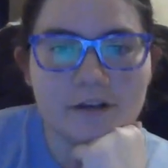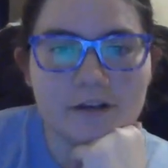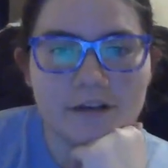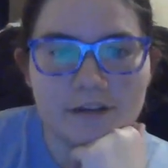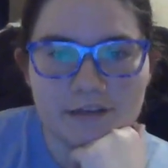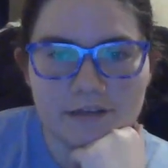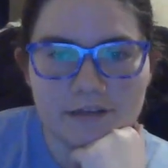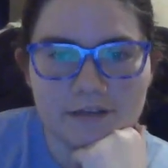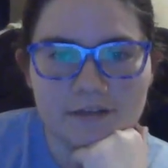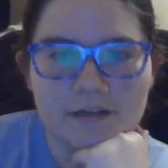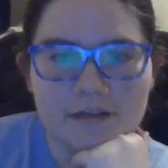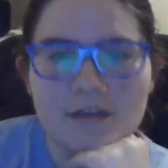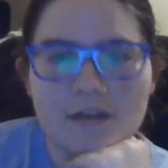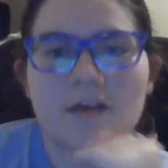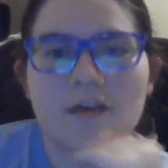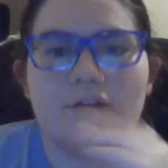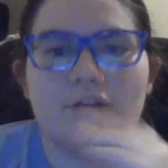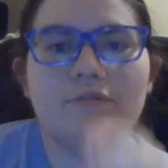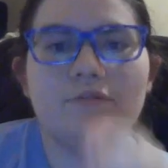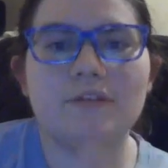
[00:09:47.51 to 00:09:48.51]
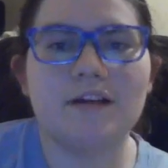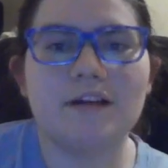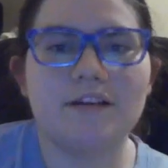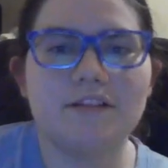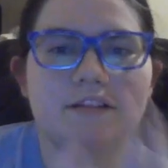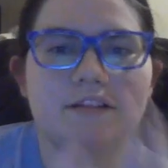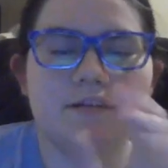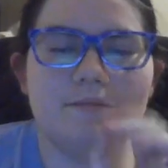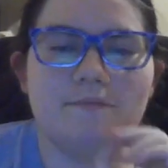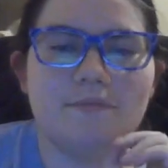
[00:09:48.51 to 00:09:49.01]
again, who
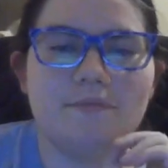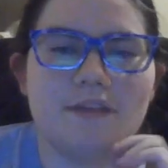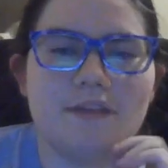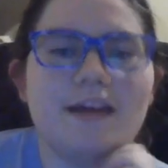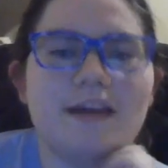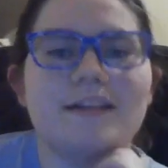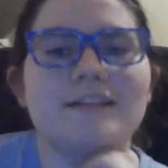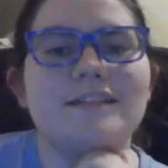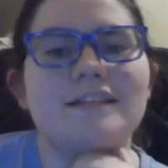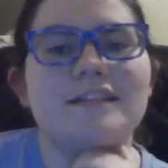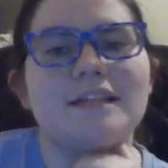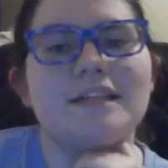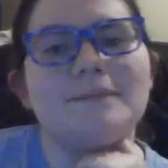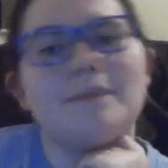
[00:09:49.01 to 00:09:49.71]
tells him that Team